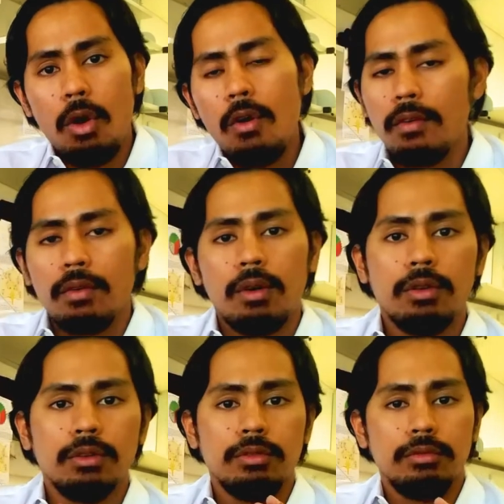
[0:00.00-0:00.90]

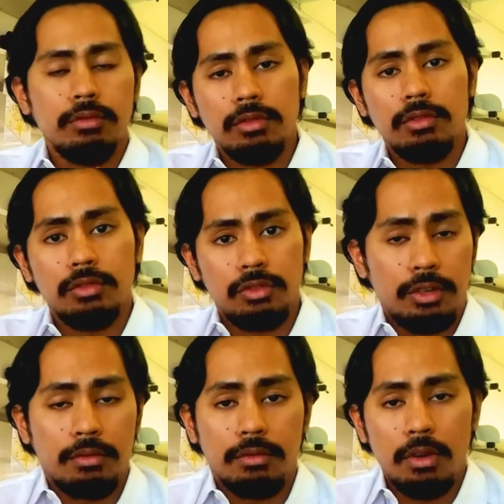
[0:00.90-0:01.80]
overall
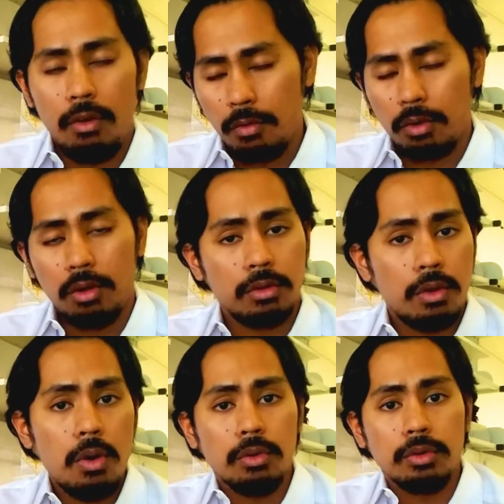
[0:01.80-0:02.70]

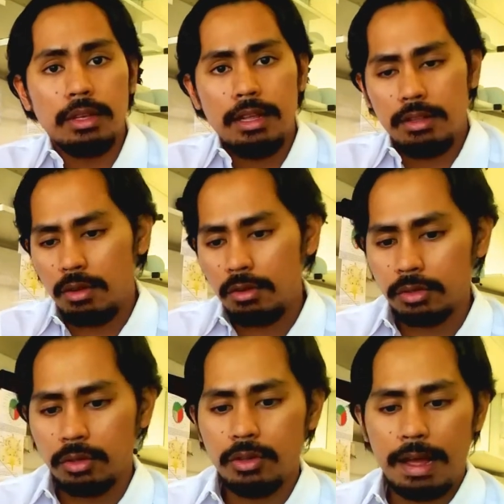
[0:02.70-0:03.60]
goals, and
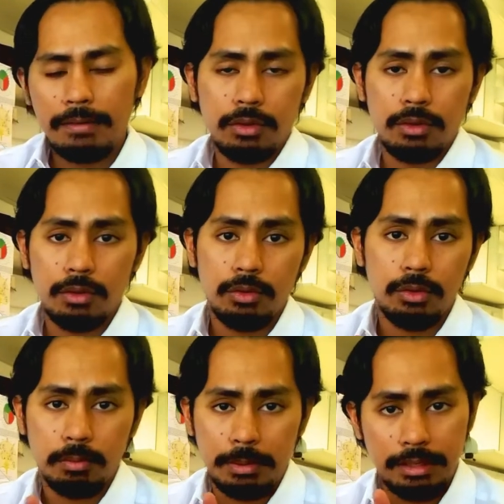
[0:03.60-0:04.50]
also you have to go to
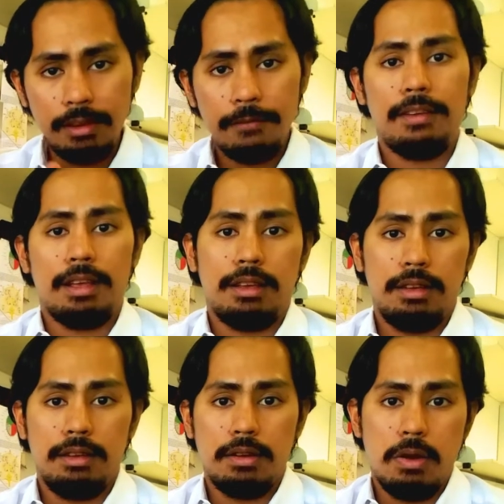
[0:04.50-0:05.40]
specific
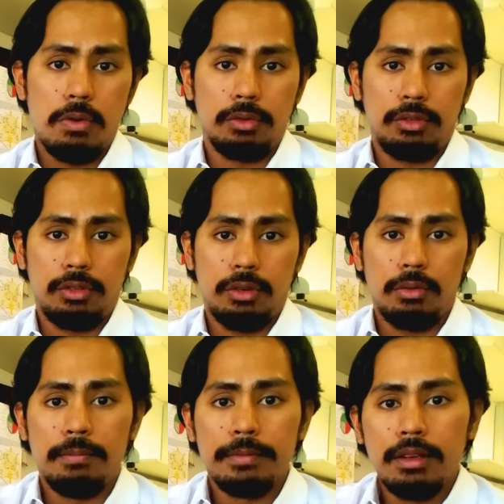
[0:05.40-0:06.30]
goals
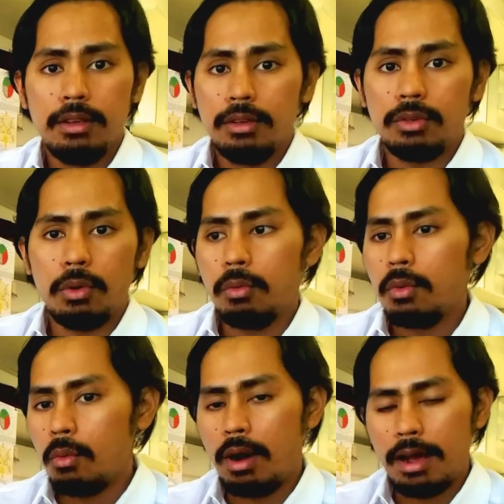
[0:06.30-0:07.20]
too. So
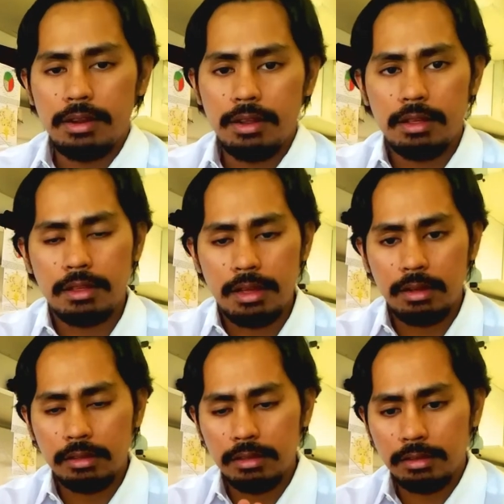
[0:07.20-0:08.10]
why do you
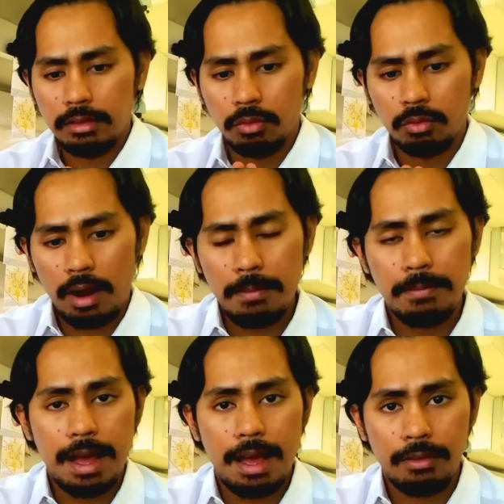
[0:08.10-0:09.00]
think this is the right
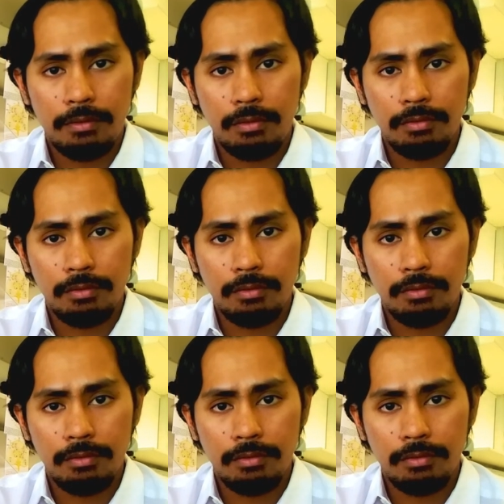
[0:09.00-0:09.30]
path